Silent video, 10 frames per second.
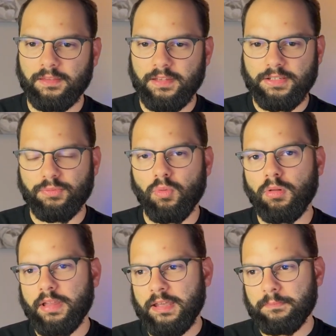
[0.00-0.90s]
this
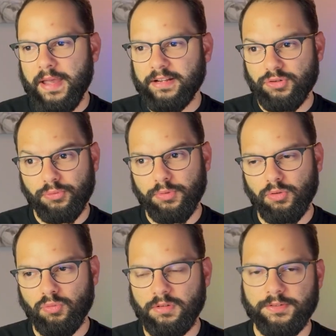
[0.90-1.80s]
will impact your
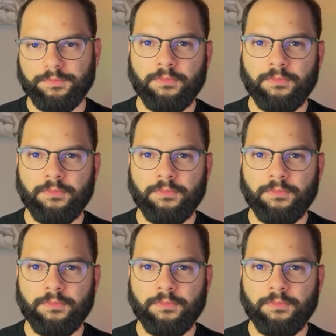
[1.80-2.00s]
renewals.